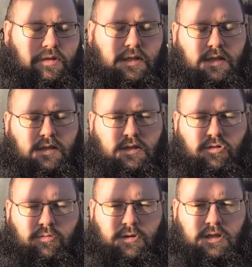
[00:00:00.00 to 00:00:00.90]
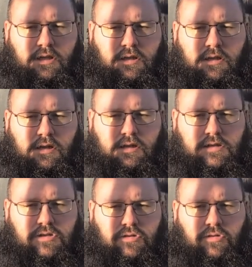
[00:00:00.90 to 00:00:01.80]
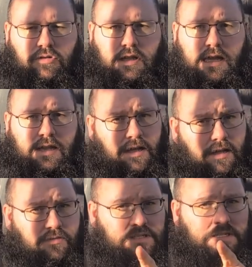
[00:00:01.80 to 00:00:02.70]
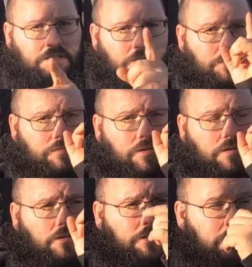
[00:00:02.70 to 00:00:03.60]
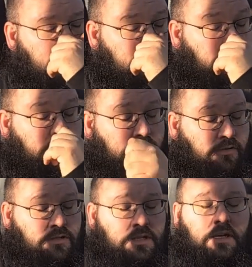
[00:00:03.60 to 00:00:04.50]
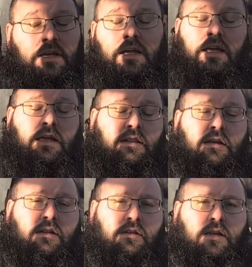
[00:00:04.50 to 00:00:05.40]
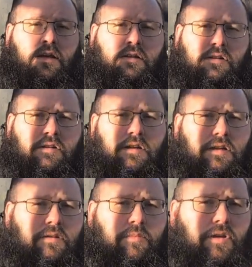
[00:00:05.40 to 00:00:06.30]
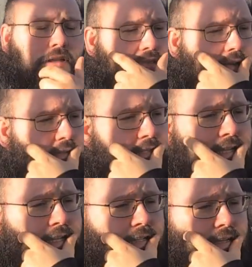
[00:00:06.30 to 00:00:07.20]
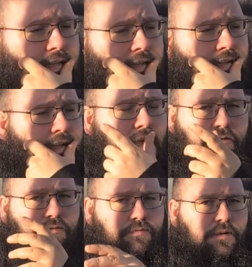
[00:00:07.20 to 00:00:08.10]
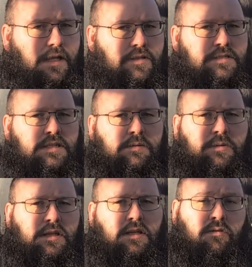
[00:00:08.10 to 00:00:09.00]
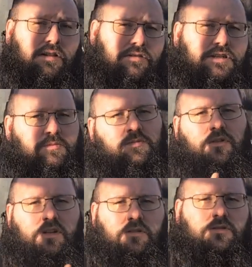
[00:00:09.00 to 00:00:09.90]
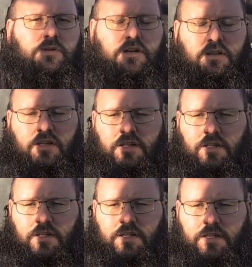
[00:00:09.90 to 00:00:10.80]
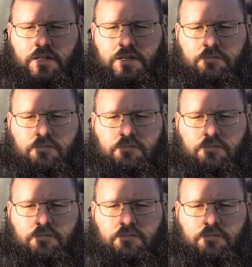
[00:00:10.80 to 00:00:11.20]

that need to be sown and harvested. We've got the Christmas potatoes in the garden, in the buckets outside. I've had a sneak peek. Well, Christmas potatoes, we're in